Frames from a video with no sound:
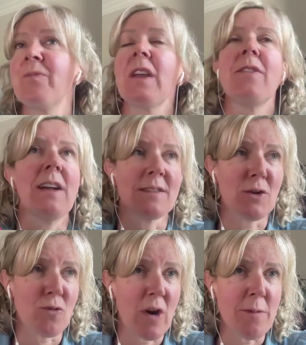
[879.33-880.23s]
that's a
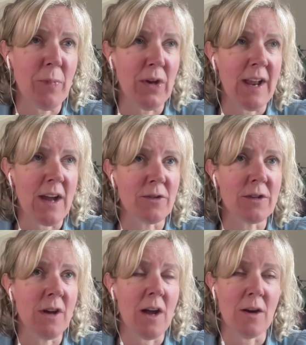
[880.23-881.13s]
great burnout
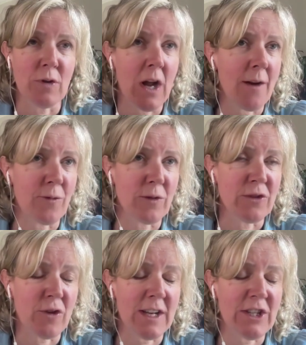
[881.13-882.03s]
recovery
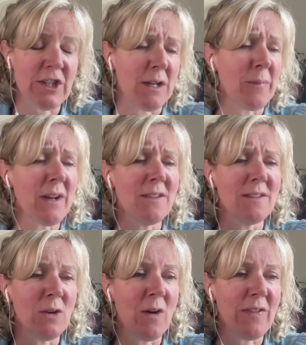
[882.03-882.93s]
strategy, because
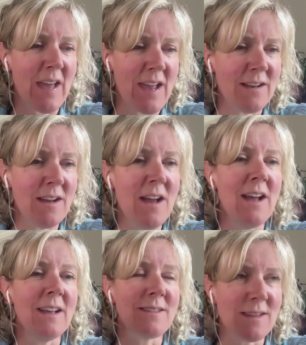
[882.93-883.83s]
you are then
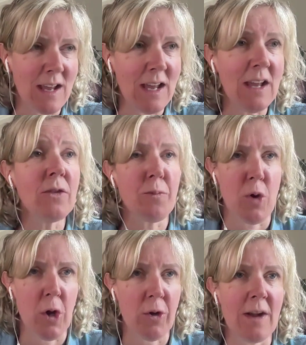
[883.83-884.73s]
seeing the
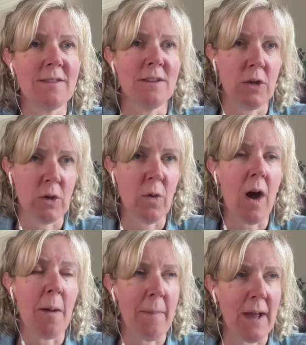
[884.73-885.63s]
progress you
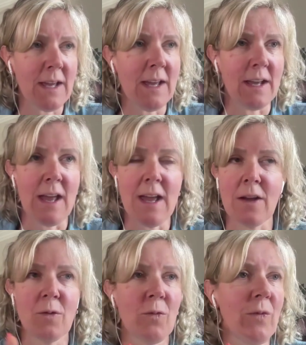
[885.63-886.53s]
are making. It
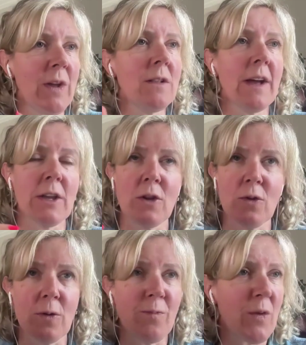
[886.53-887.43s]
can feel like
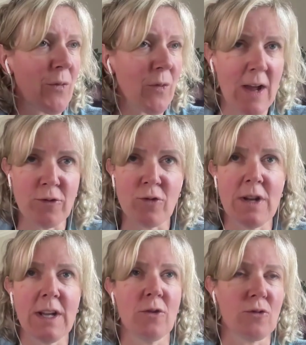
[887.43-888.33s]
you're
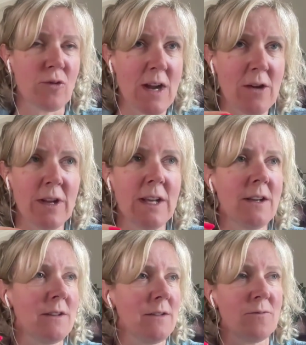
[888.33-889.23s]
floundering or
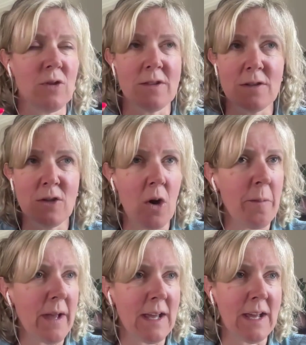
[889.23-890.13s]
drowning and just not
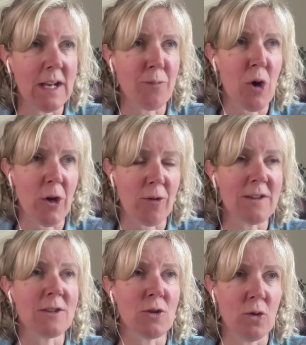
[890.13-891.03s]
making any
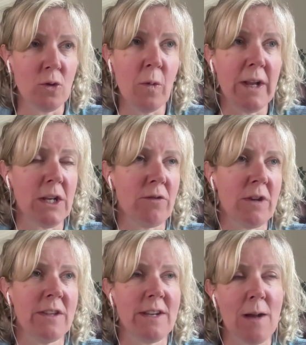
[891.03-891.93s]
progress at all when you're
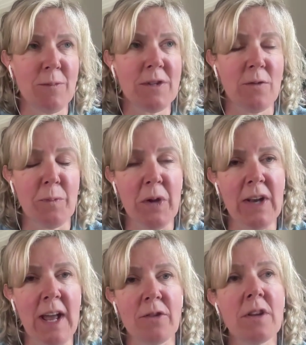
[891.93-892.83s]
in the depths of
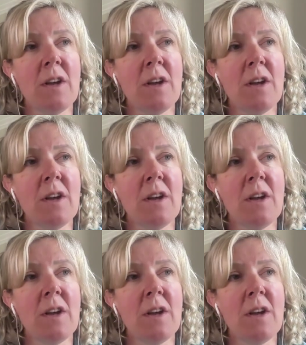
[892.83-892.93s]
burnout.